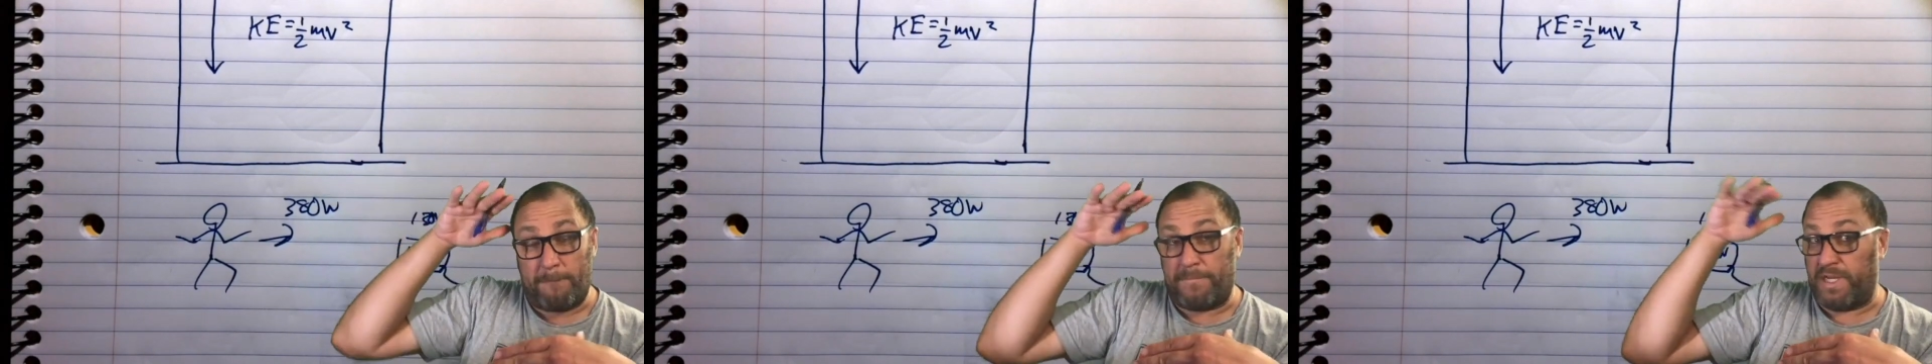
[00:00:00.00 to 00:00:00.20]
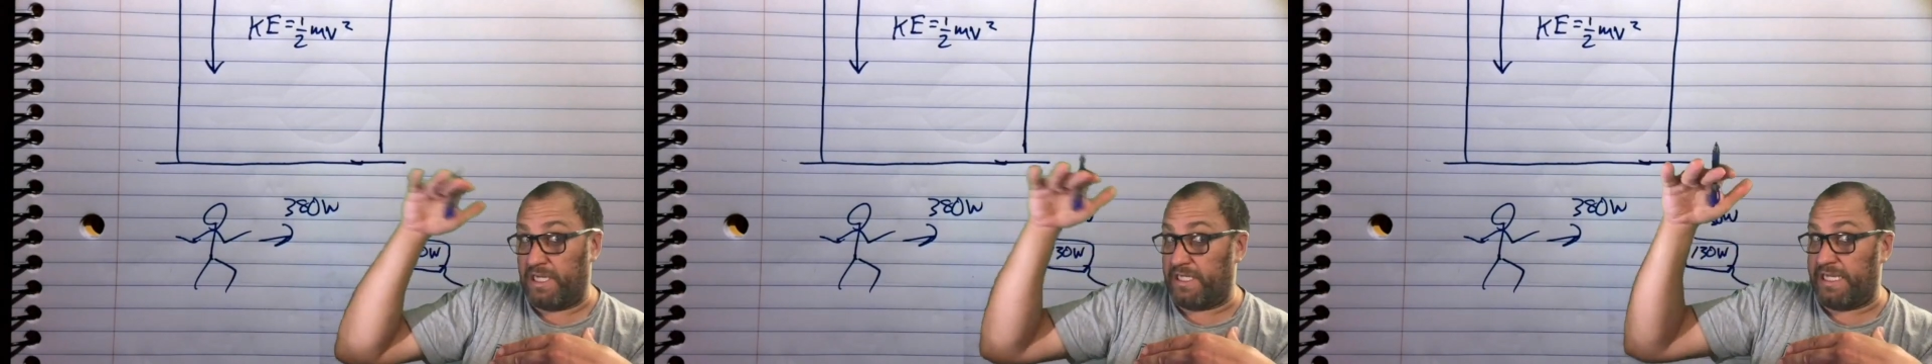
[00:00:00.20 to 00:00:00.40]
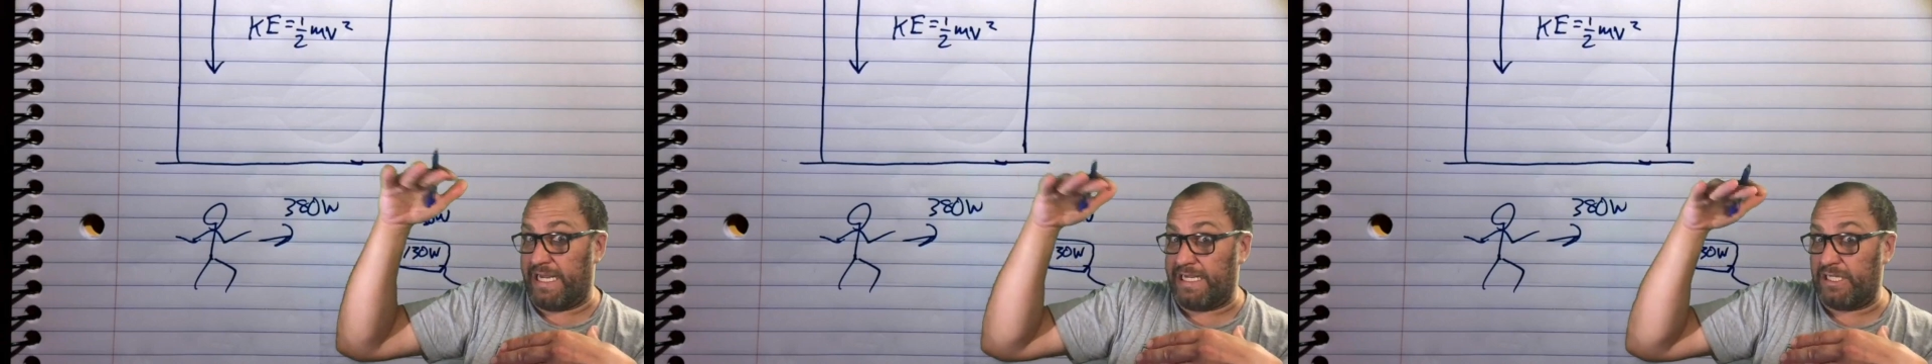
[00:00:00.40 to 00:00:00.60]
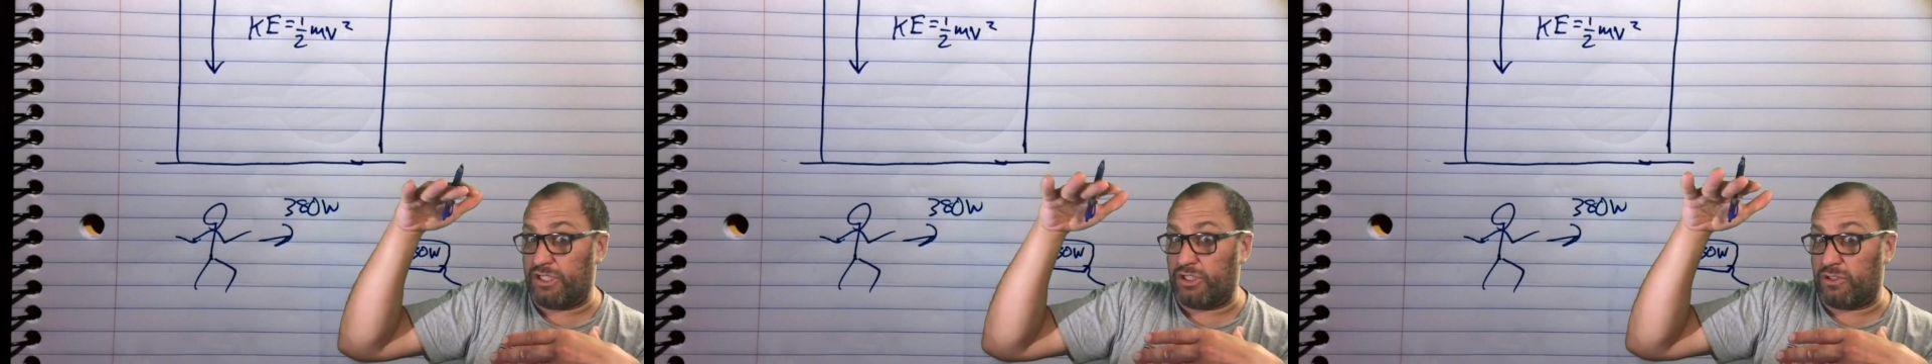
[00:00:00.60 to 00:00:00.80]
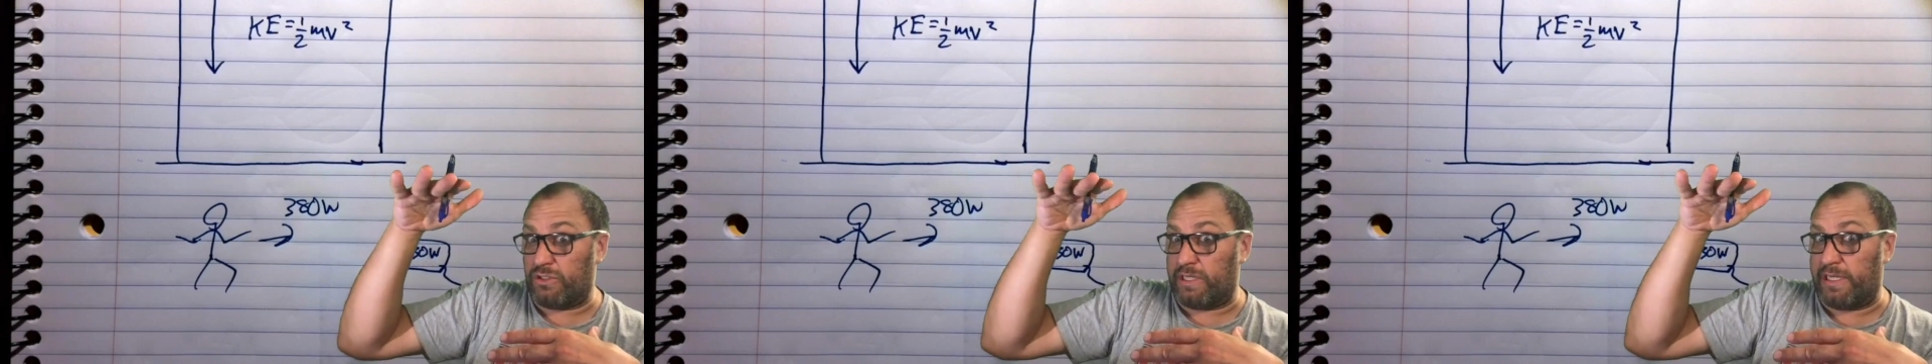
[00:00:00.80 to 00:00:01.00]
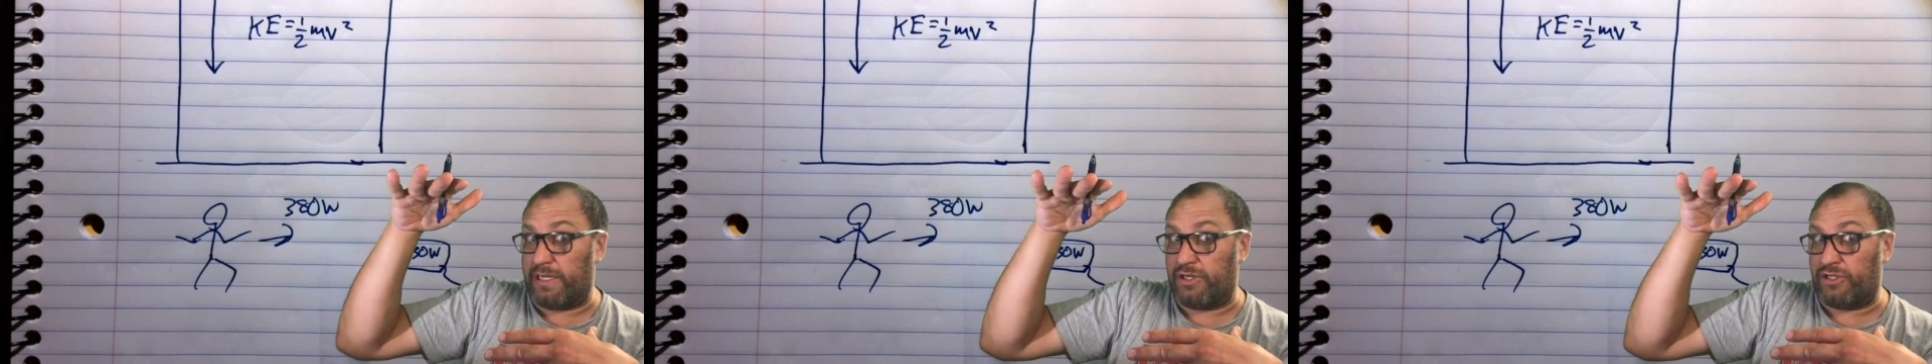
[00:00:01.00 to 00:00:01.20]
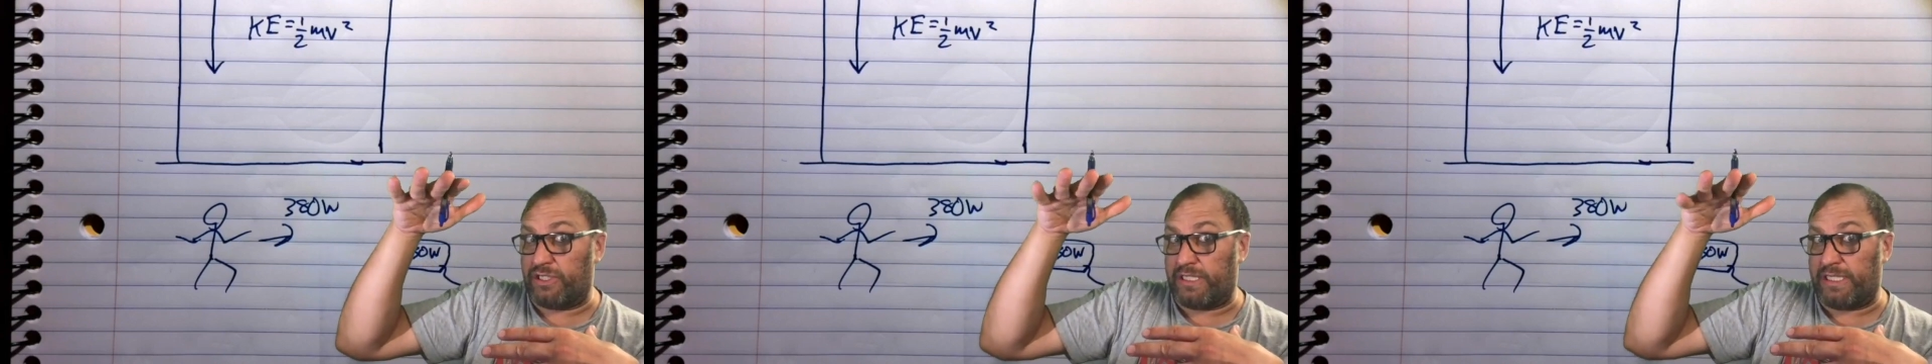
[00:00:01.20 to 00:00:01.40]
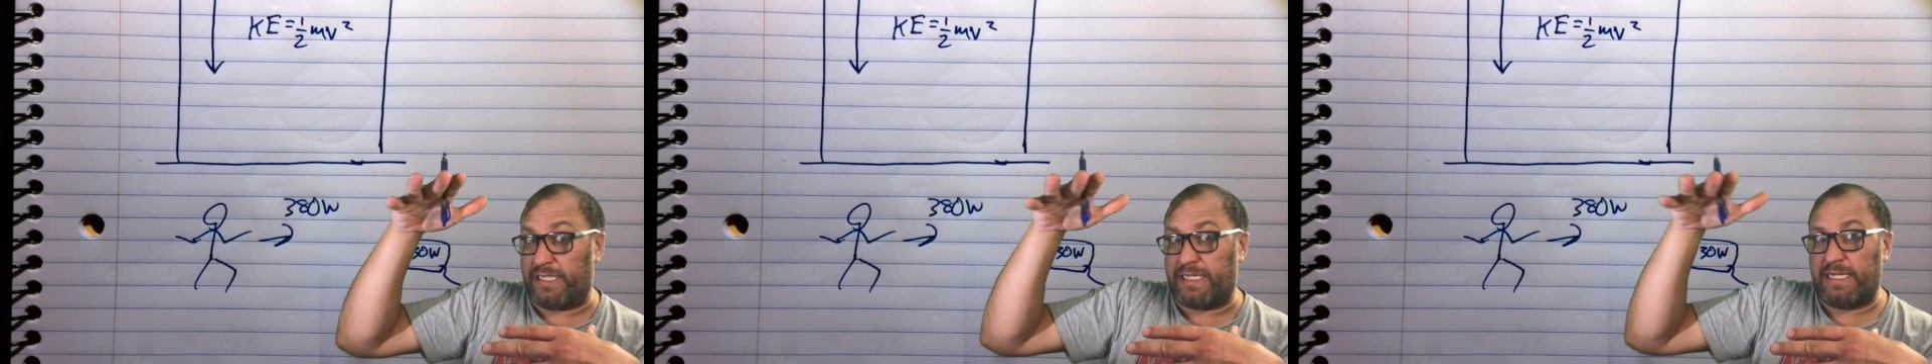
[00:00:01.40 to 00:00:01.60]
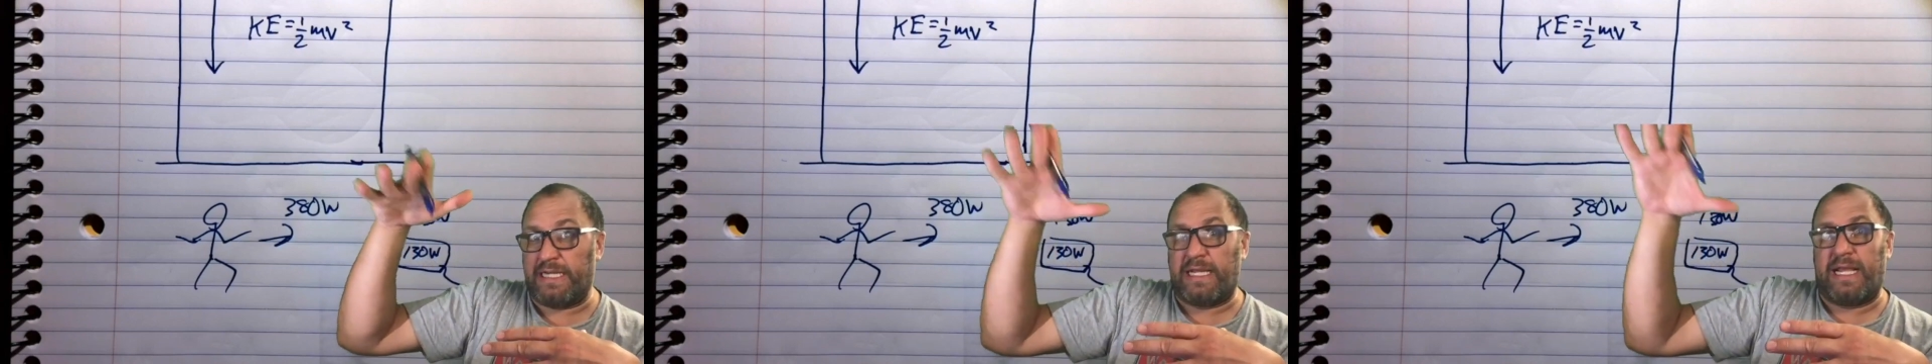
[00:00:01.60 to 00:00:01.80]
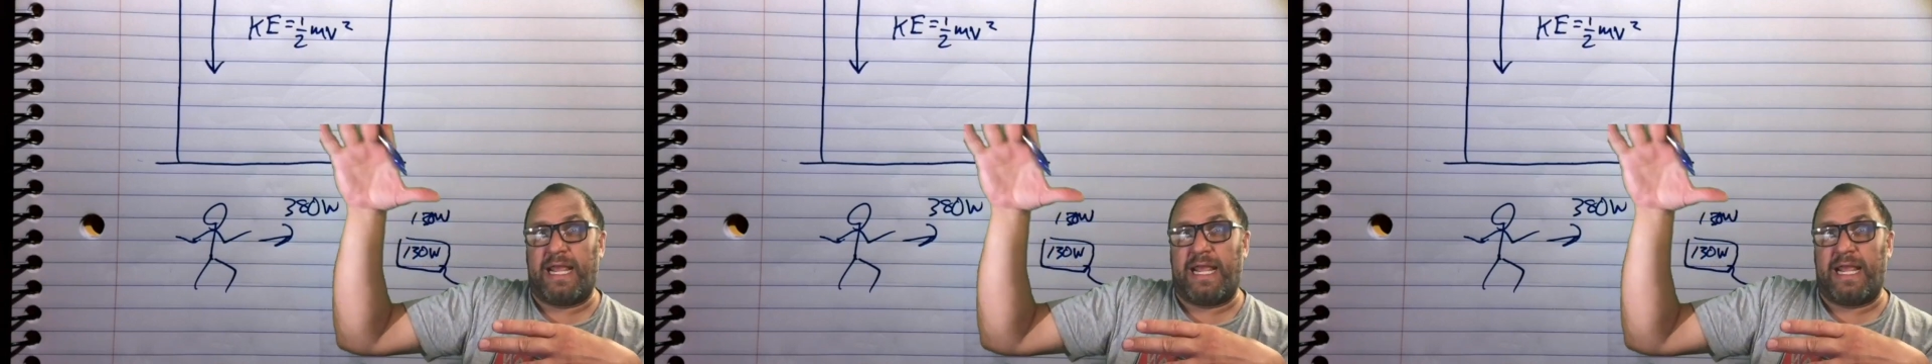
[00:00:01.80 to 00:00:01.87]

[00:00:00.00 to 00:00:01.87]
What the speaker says: potential energy,